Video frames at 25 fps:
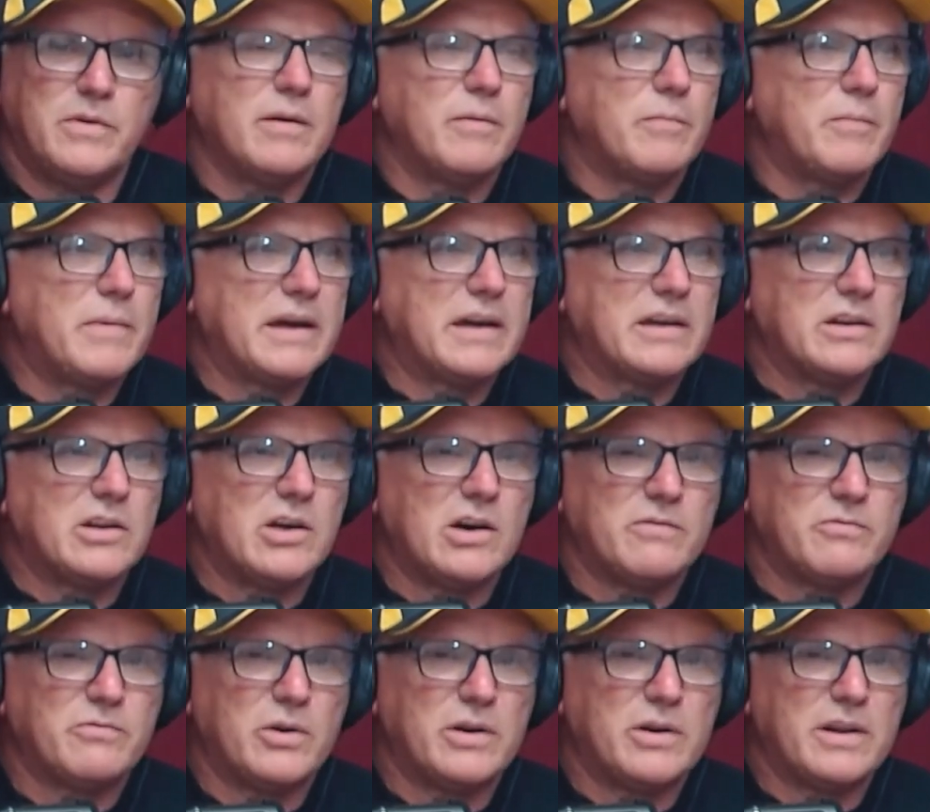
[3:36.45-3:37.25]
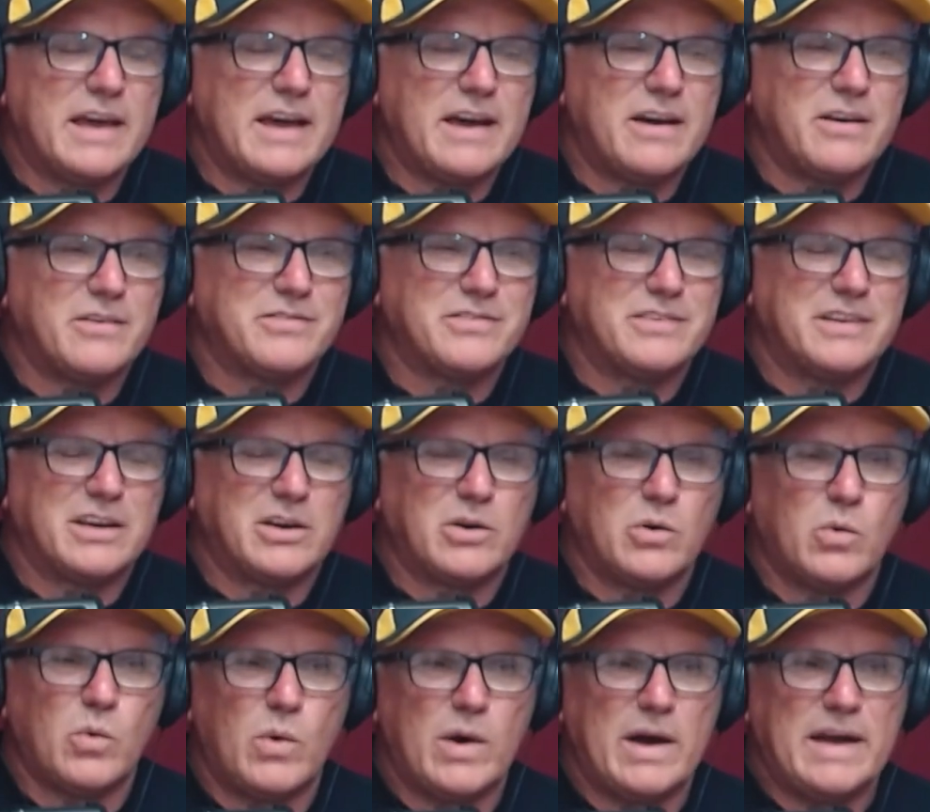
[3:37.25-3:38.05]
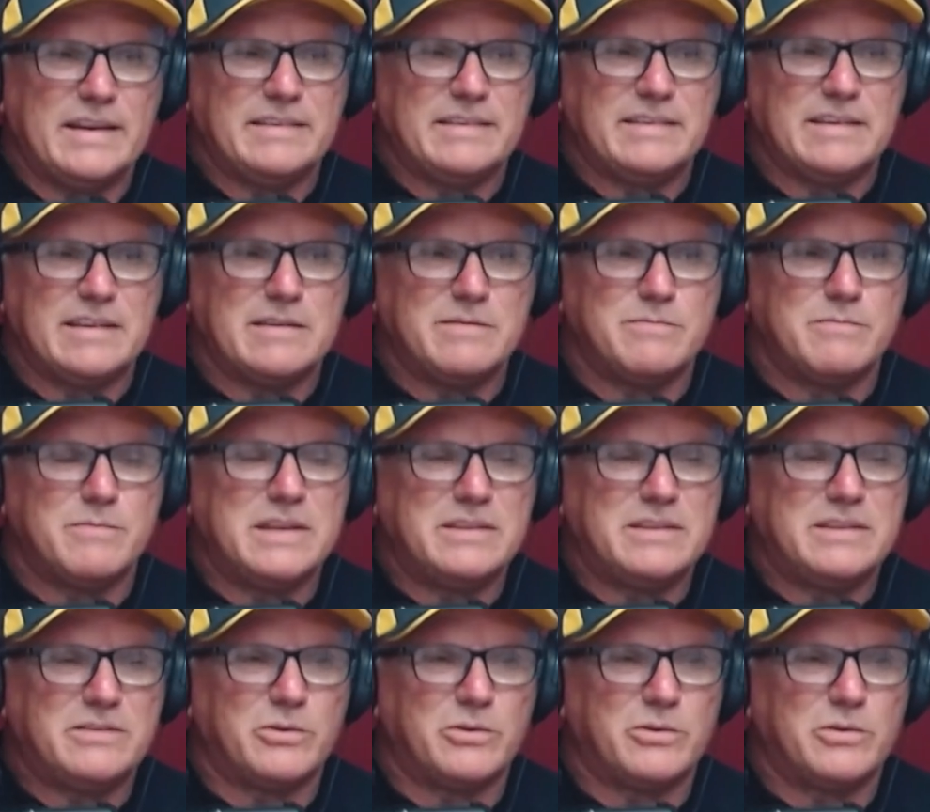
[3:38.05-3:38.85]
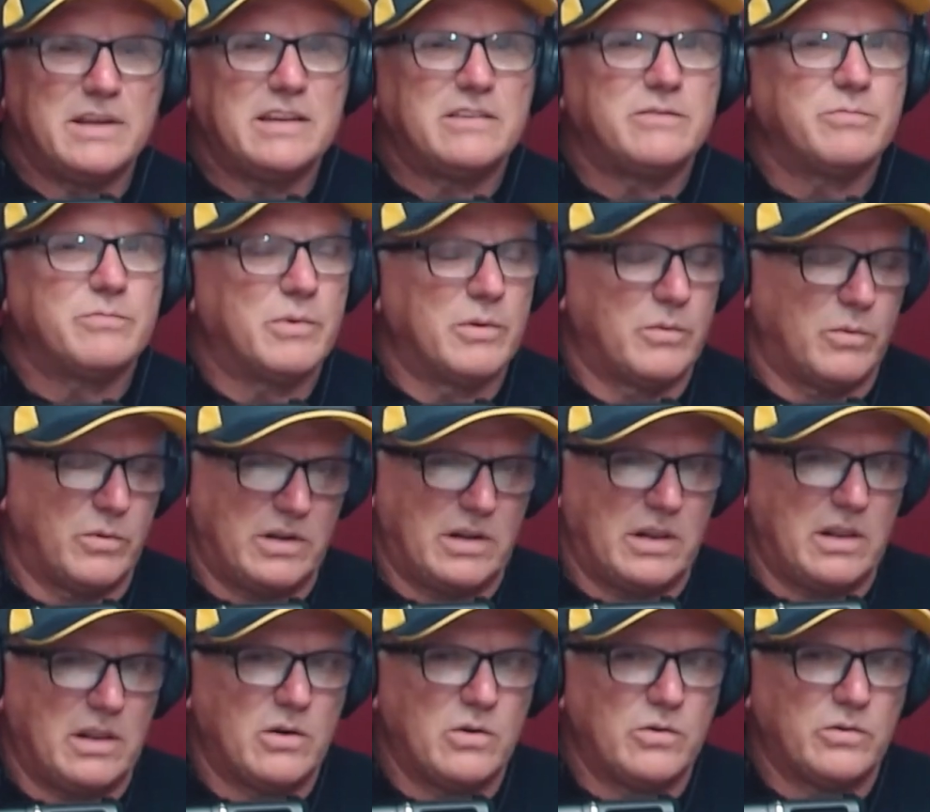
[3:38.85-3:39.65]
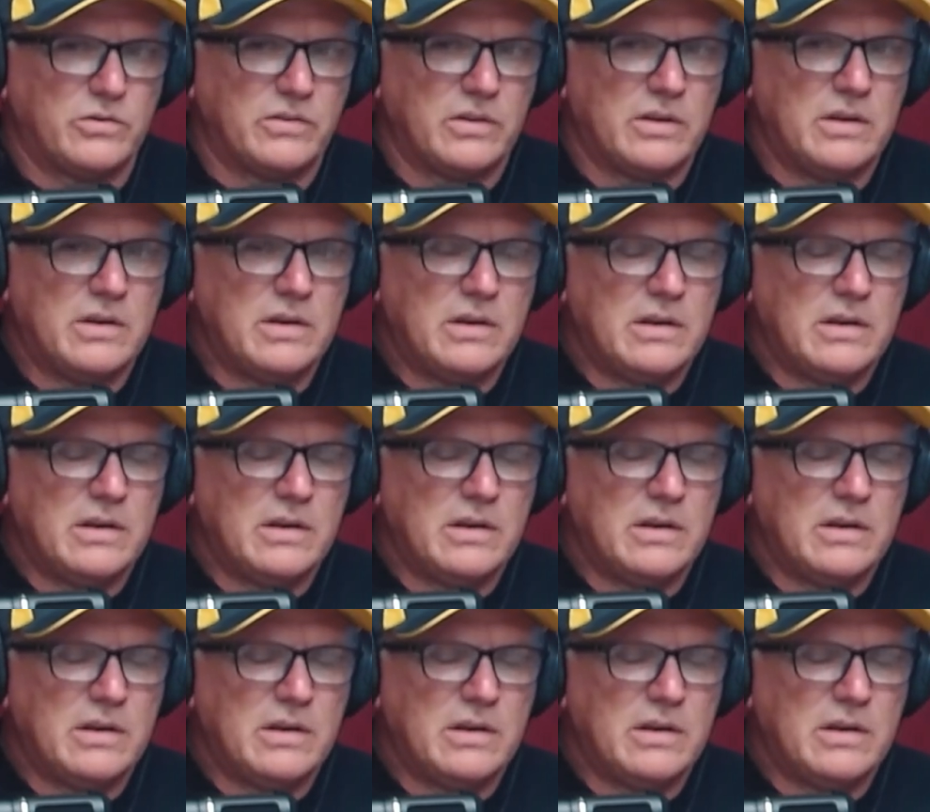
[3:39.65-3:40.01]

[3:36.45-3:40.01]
make an offer on a house that quite didn't meet their needs but was close.